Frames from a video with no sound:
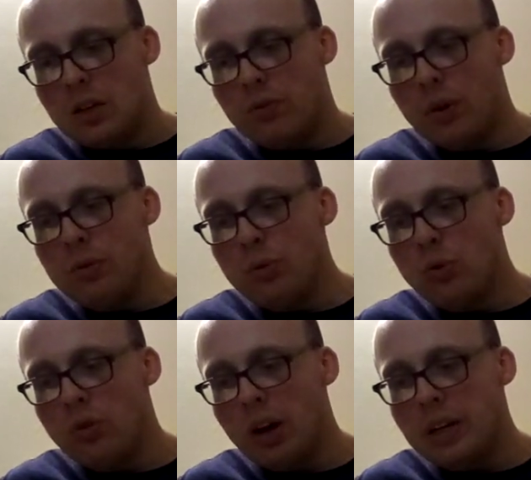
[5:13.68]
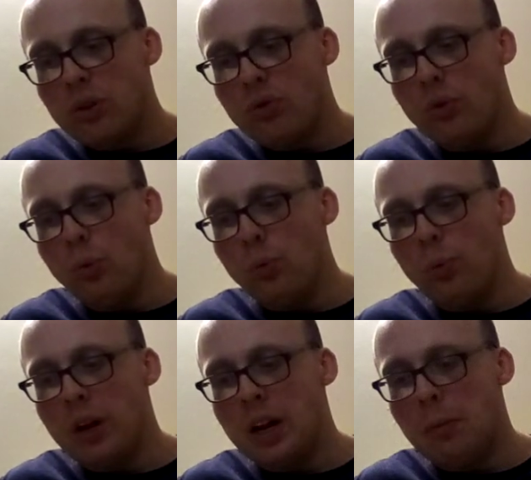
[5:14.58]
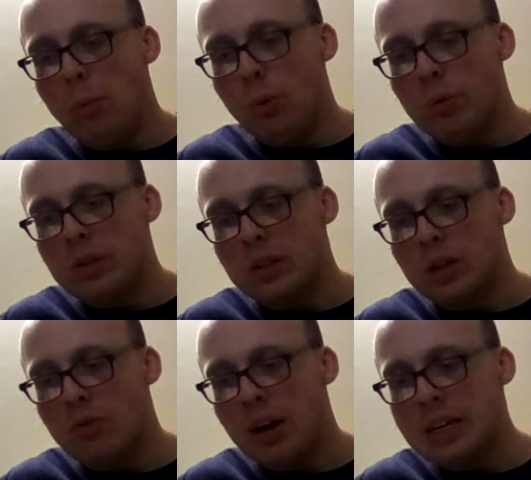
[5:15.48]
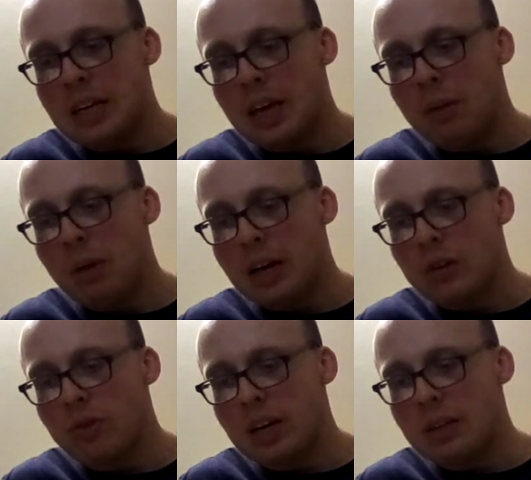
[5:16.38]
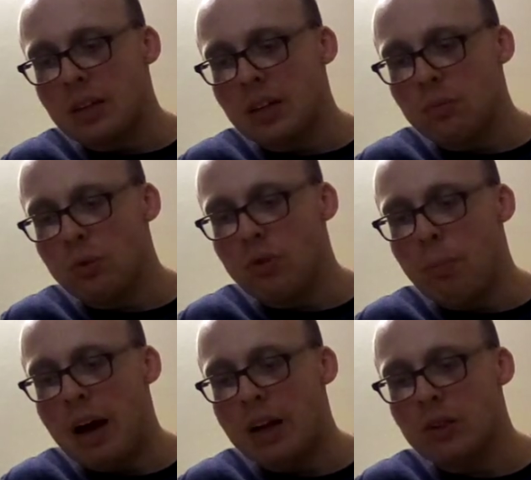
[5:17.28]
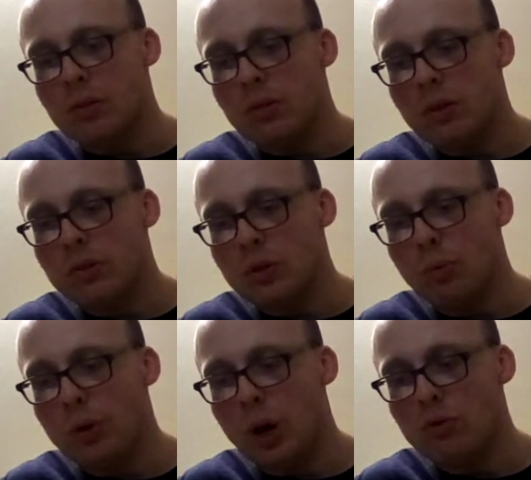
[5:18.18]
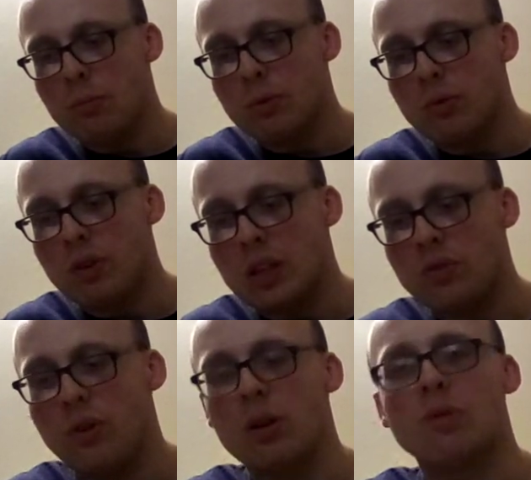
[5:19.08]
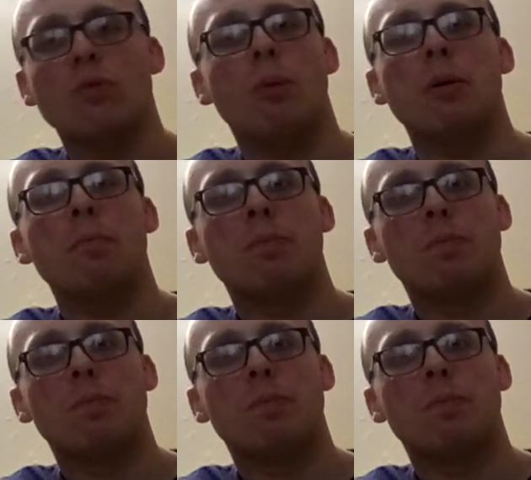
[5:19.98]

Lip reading: Though you grind a fool in a mortar, grinding him like grain with a pestle, you will not remove his folly from him.